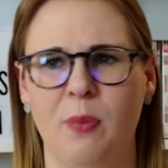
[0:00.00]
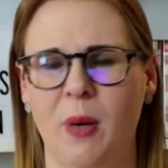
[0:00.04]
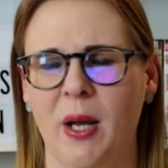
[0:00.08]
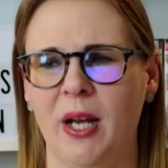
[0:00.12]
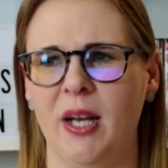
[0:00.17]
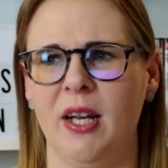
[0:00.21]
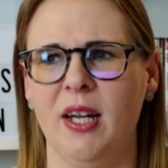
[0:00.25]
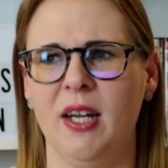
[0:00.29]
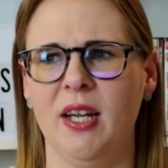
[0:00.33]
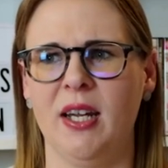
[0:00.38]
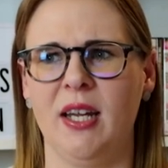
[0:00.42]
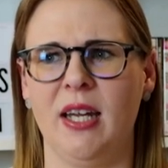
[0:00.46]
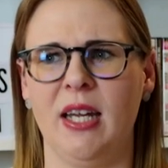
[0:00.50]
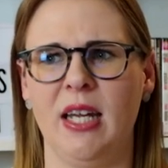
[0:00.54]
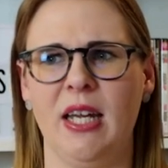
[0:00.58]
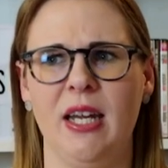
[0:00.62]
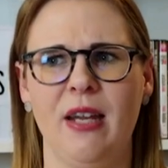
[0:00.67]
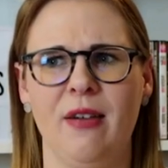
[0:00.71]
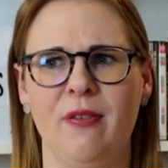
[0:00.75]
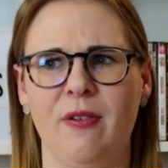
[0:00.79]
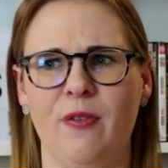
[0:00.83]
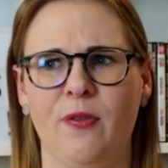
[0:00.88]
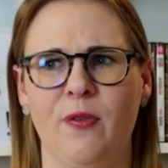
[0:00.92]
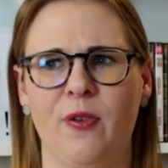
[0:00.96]
But
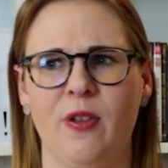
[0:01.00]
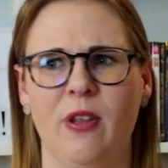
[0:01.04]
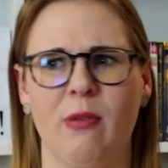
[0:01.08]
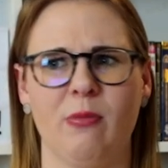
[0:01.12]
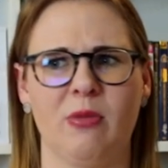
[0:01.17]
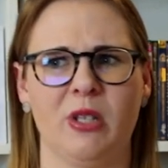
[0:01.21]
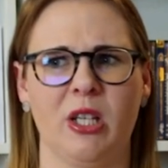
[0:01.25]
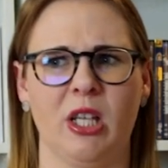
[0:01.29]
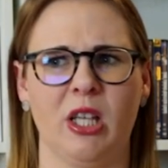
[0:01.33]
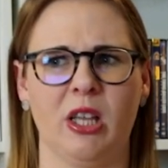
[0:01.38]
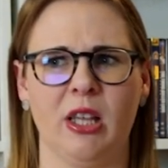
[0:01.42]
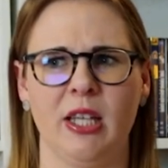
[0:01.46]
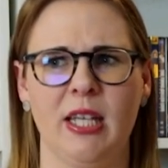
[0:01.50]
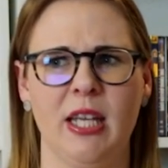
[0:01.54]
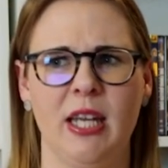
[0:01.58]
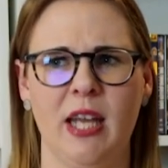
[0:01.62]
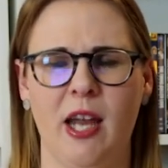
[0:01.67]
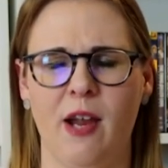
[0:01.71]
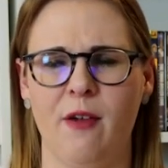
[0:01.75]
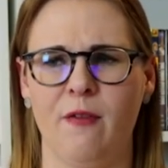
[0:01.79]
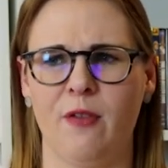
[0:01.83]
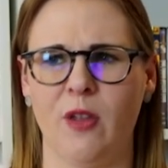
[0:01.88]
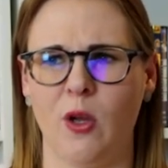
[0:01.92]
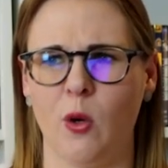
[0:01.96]
even for them to
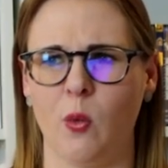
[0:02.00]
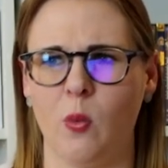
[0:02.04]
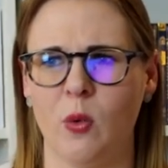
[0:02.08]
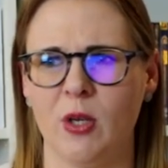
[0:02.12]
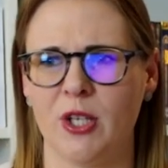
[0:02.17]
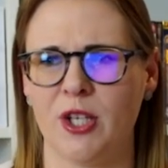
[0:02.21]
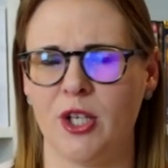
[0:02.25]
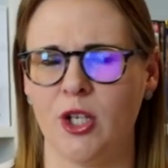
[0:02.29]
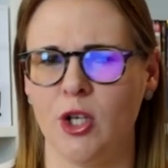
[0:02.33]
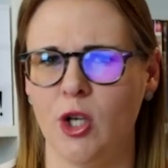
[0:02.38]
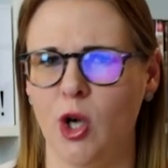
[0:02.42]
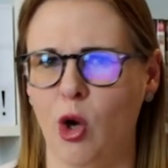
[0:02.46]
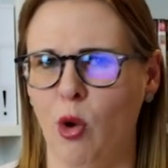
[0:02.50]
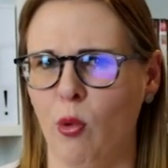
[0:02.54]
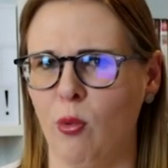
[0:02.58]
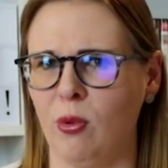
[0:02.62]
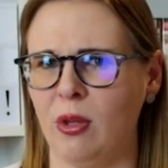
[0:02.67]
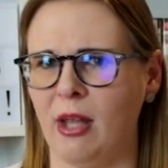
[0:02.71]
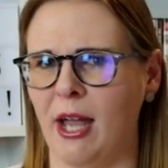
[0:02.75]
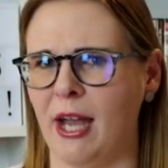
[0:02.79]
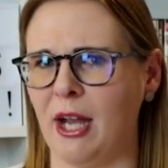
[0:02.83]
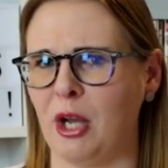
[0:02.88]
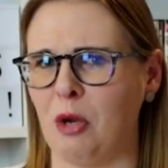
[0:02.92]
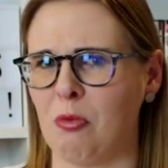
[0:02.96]
leave, there was no
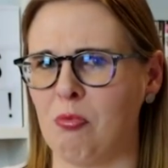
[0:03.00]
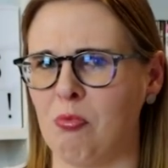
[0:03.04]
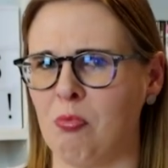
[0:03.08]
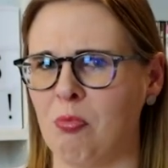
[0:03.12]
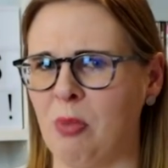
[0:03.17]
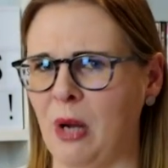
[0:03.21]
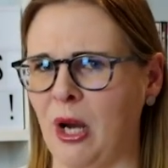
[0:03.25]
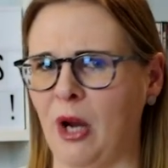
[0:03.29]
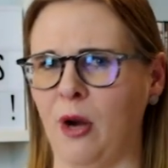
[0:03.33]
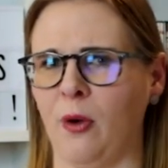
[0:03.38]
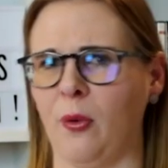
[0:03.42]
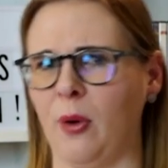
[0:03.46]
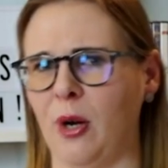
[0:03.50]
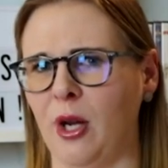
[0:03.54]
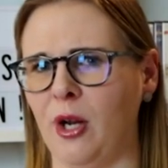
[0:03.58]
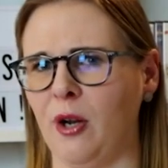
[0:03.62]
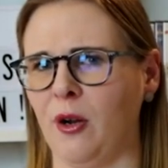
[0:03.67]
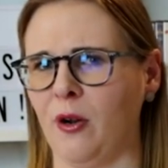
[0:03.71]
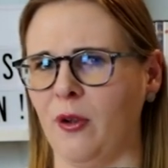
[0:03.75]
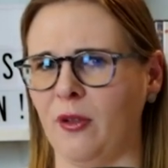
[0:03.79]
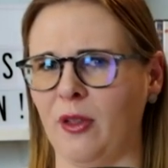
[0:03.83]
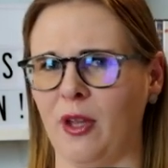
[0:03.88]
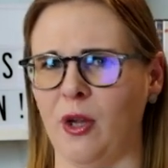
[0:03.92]
like barrier,